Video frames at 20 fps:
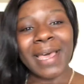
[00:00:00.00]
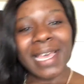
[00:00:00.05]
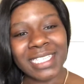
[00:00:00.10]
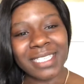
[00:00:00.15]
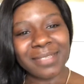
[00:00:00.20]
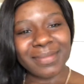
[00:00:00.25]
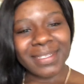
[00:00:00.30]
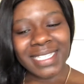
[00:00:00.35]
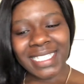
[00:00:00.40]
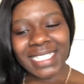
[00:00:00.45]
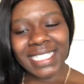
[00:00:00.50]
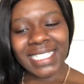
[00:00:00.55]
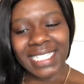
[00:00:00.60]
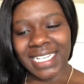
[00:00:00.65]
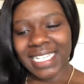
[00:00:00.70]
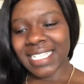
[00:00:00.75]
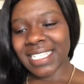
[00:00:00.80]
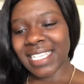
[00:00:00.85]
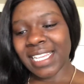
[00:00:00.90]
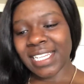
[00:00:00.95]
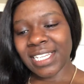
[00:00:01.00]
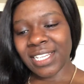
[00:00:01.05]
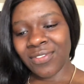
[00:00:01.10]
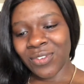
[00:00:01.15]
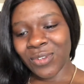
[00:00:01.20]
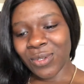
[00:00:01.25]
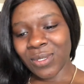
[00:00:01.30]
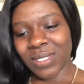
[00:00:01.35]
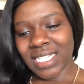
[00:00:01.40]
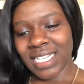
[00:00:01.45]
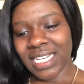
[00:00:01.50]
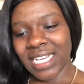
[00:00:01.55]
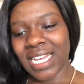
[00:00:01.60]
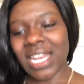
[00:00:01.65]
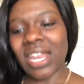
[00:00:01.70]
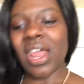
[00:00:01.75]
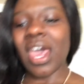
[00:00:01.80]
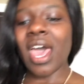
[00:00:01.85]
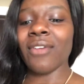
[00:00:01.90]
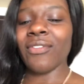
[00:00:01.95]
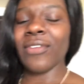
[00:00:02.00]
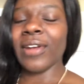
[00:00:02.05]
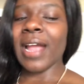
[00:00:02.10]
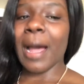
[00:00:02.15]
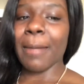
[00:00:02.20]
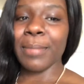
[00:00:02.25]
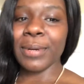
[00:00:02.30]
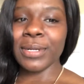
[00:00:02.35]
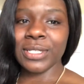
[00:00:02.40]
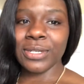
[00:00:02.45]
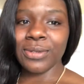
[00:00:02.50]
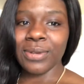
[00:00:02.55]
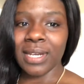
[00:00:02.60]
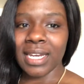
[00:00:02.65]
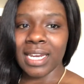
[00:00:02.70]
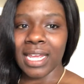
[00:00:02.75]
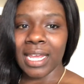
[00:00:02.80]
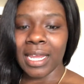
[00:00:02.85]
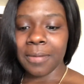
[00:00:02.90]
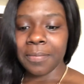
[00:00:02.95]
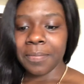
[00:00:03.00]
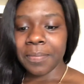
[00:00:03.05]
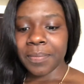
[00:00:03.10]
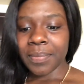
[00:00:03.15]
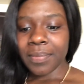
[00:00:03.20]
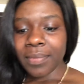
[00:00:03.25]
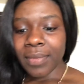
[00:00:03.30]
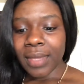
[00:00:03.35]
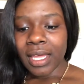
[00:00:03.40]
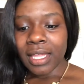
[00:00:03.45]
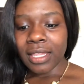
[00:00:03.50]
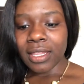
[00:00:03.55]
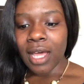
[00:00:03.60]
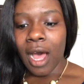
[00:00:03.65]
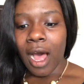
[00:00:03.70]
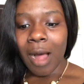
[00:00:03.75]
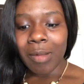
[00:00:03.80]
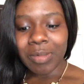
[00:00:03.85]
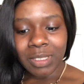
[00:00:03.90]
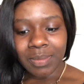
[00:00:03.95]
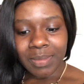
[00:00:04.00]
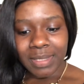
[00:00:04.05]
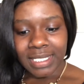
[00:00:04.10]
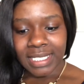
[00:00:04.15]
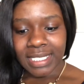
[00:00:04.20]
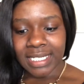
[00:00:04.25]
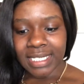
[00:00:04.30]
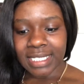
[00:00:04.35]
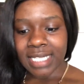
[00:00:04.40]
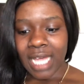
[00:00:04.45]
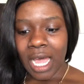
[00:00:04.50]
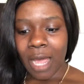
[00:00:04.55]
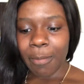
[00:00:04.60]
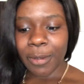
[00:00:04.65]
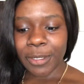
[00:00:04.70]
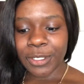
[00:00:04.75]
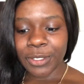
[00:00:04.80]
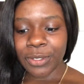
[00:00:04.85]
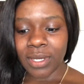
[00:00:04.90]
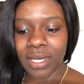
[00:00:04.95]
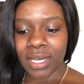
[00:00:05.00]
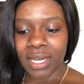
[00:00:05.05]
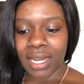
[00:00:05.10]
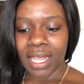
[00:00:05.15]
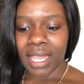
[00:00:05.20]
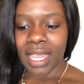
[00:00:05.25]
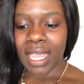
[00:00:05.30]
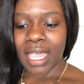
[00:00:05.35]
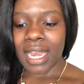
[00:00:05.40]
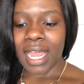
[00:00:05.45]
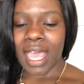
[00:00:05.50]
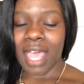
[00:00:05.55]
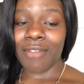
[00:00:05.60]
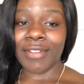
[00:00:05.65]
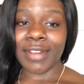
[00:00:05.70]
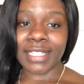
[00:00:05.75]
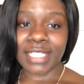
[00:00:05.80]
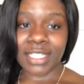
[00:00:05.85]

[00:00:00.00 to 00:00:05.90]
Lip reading: pessimist sees a difficulty in every opportunity. The optimist sees opportunity in every